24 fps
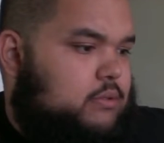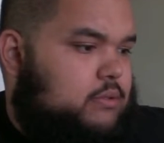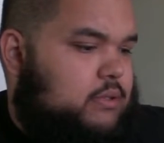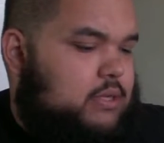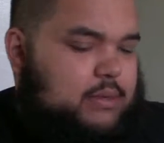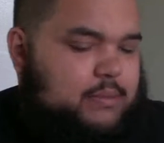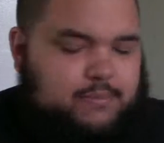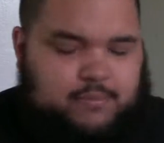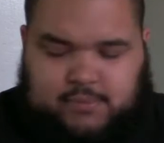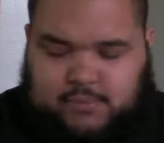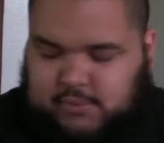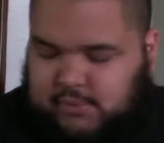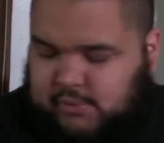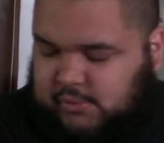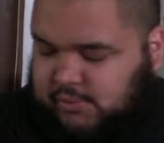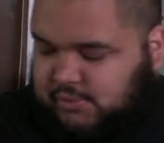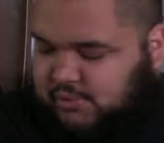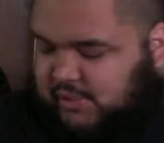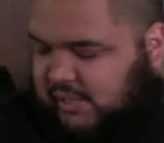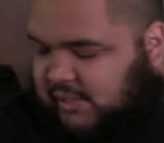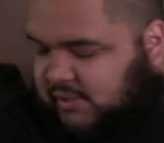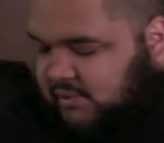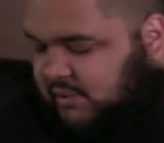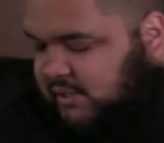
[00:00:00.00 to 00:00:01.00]
Yep,
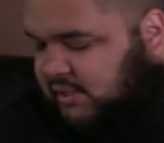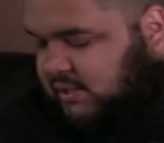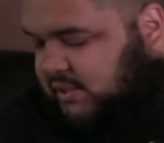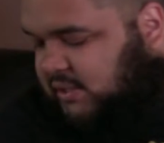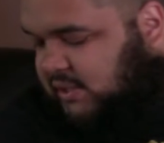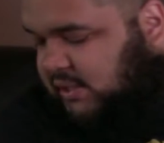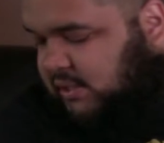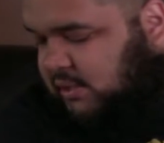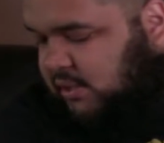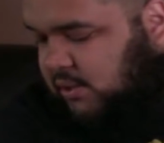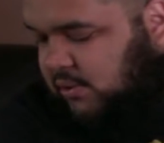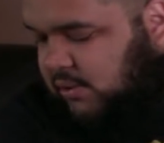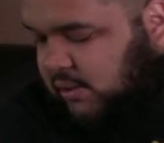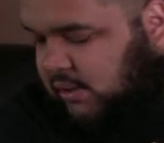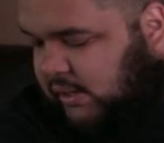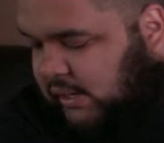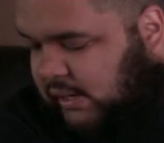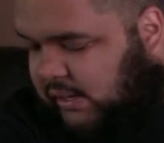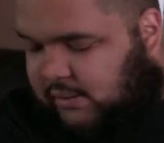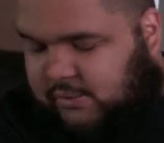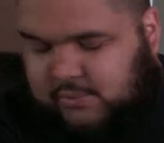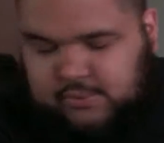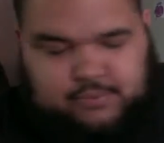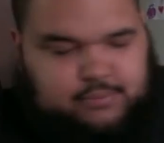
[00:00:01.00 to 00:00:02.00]
use that DC logo
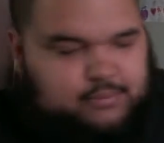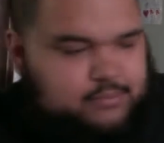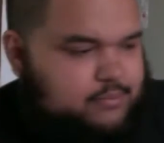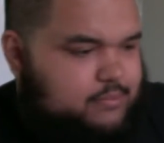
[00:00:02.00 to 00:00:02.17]
now.